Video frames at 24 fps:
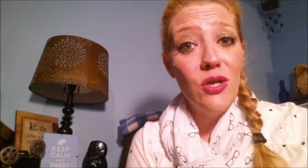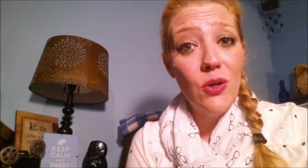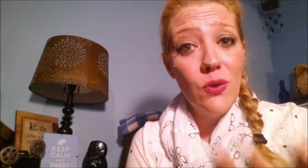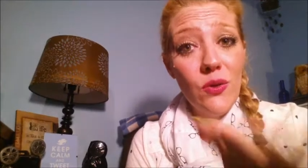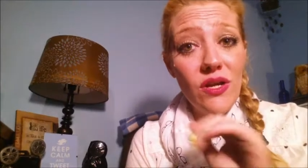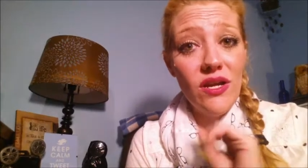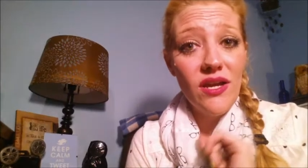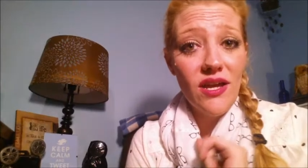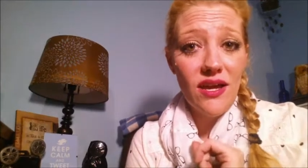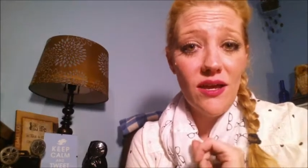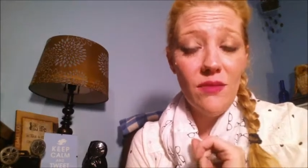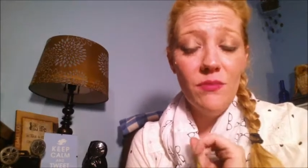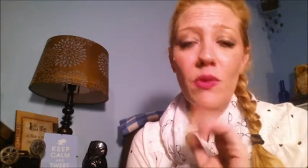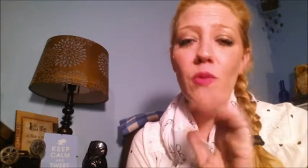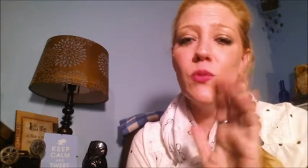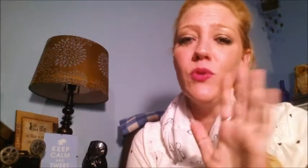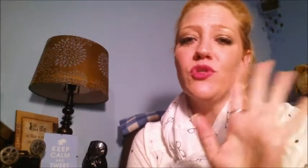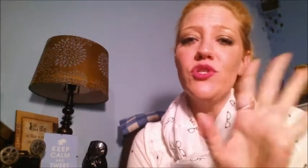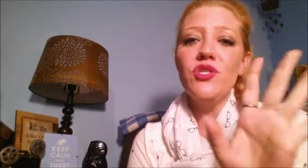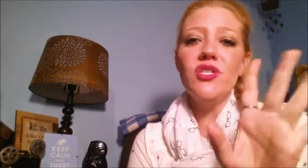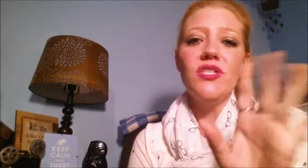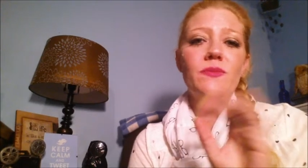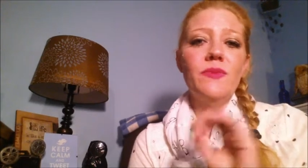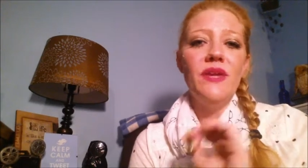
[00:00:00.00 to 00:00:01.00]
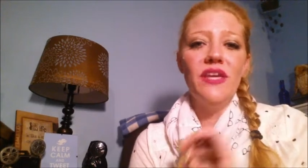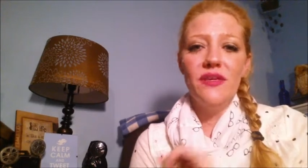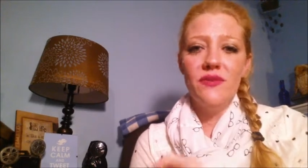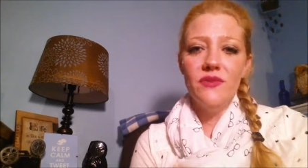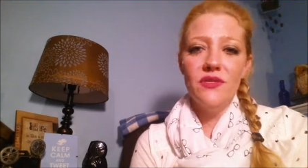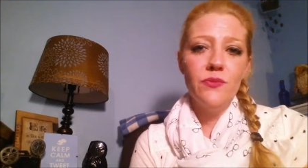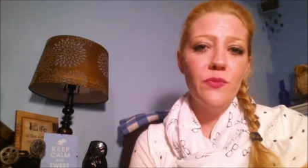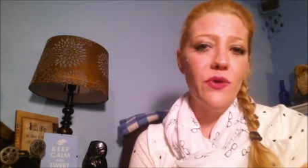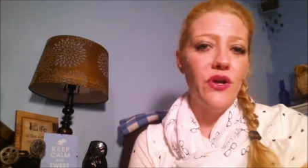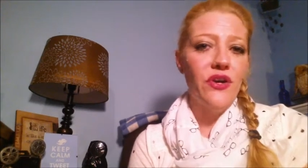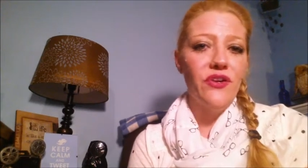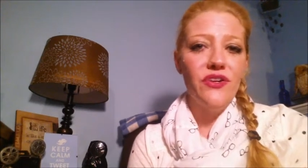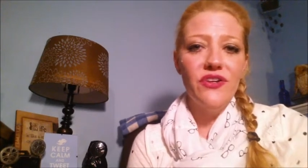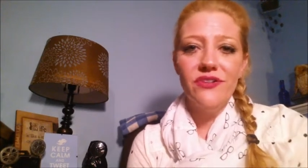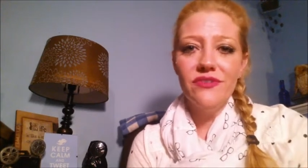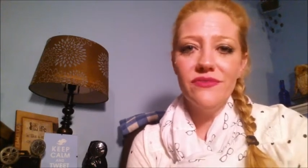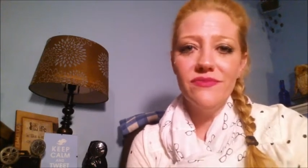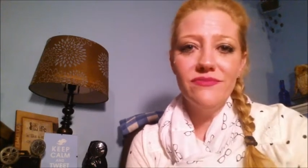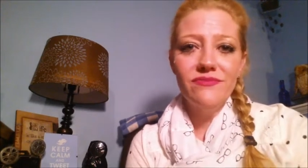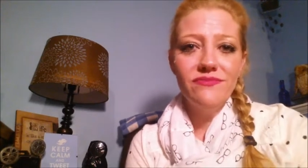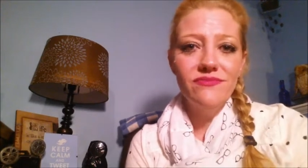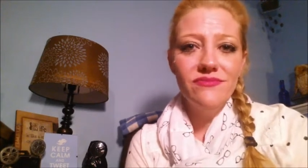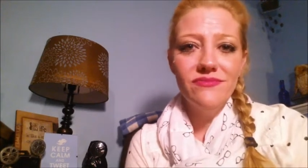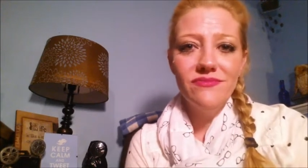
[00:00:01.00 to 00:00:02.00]
Yoda gum will just make you smarter.
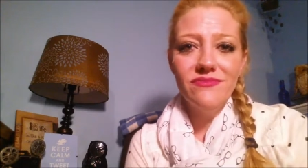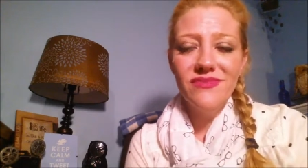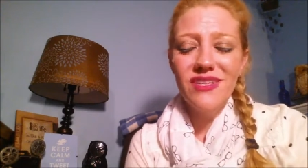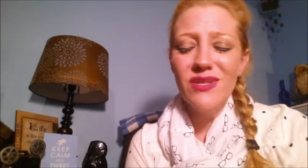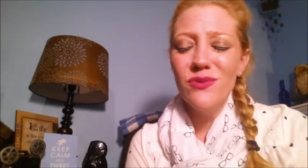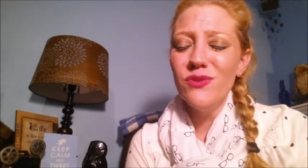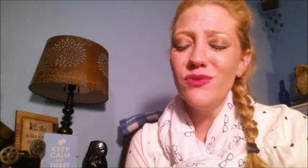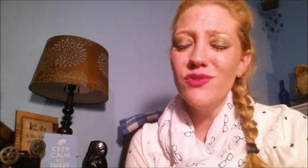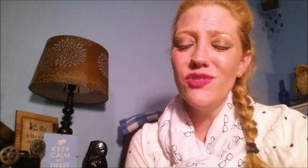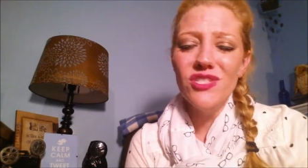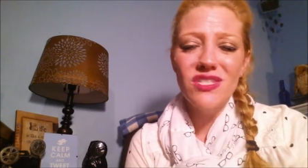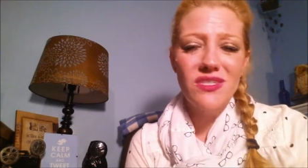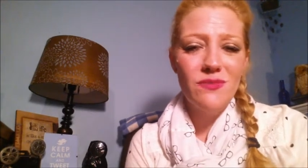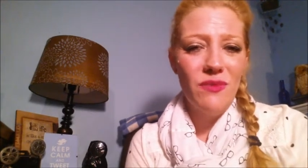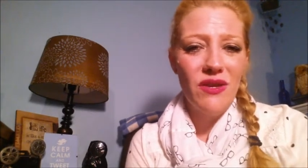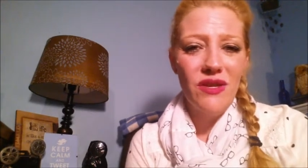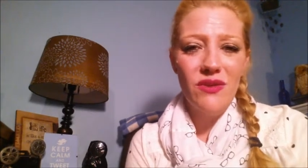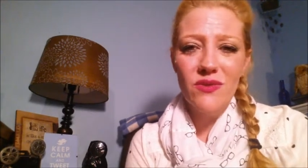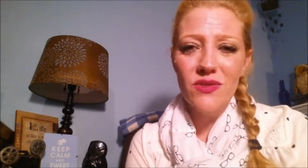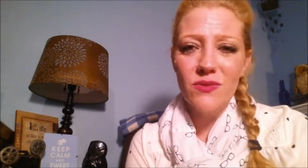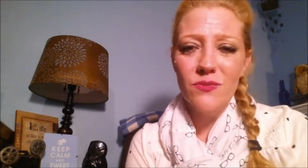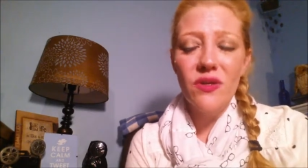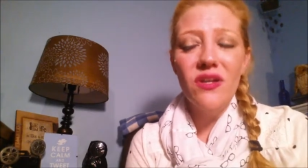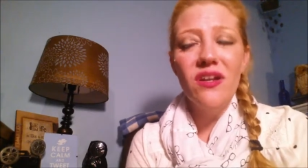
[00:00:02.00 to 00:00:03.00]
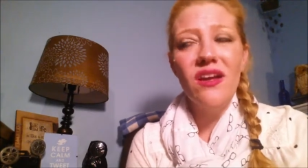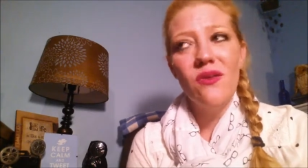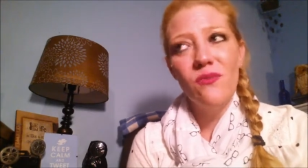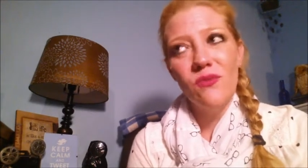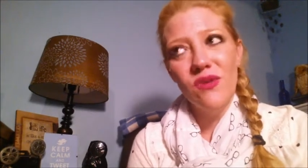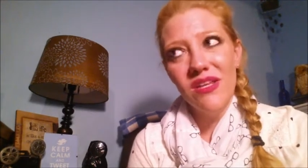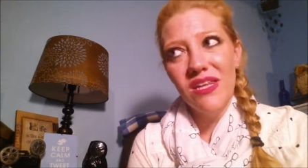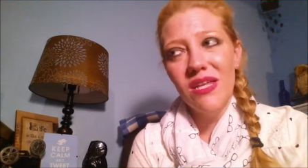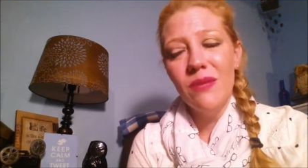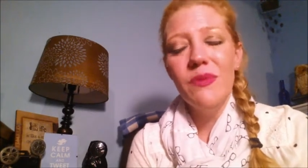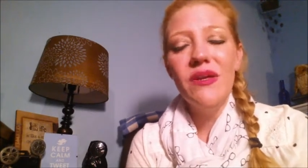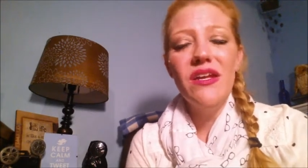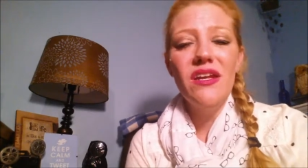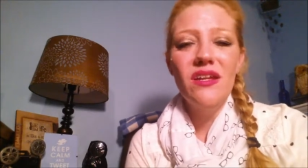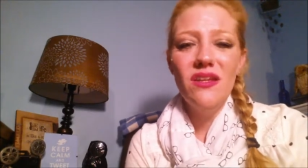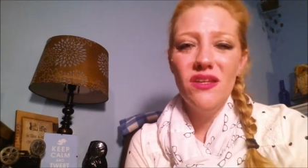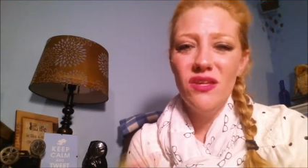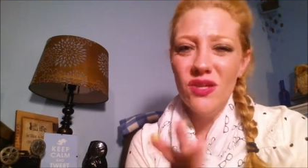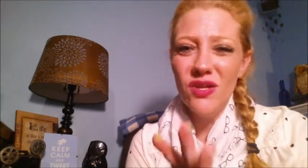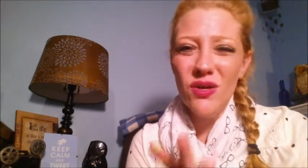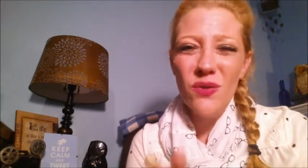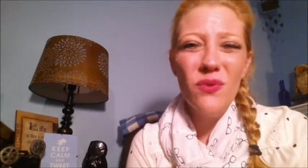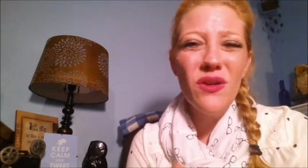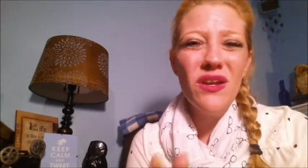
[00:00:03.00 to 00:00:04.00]
It will just make you smarter. Not really, but
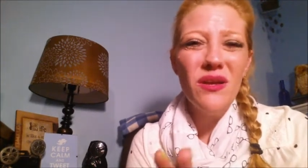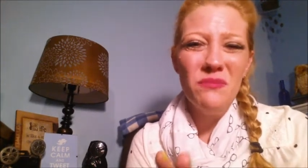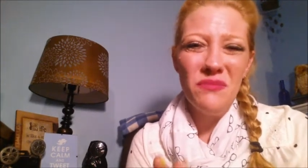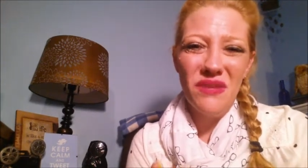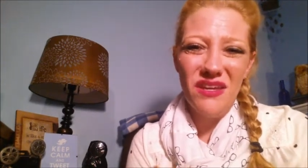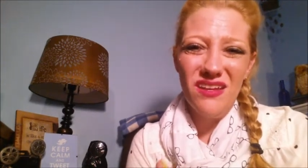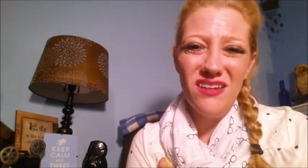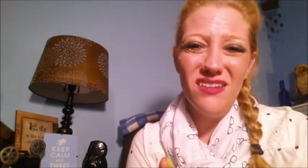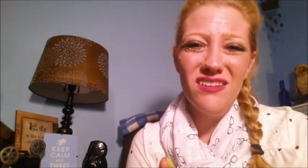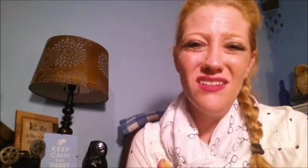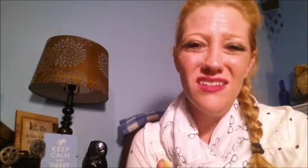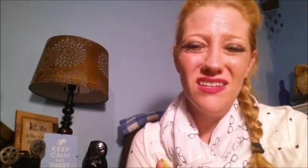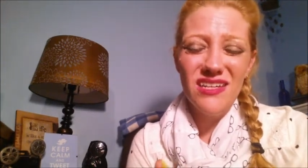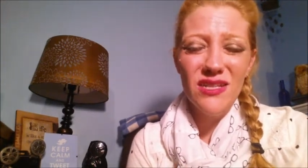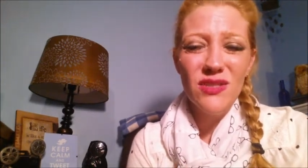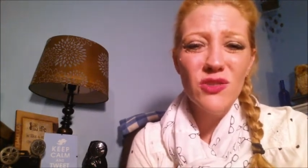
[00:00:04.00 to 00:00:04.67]
you know what I mean.